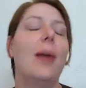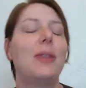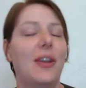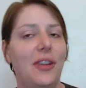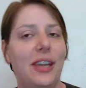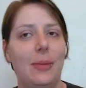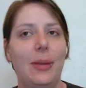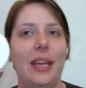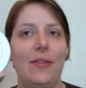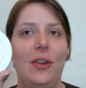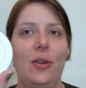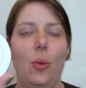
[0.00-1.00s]
I'm definitely going to be
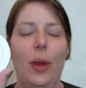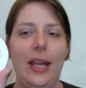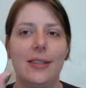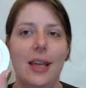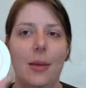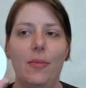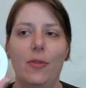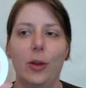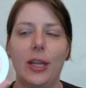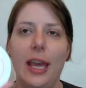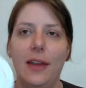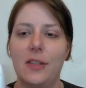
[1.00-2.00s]
giving away some for
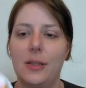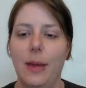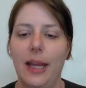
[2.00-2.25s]
gifts.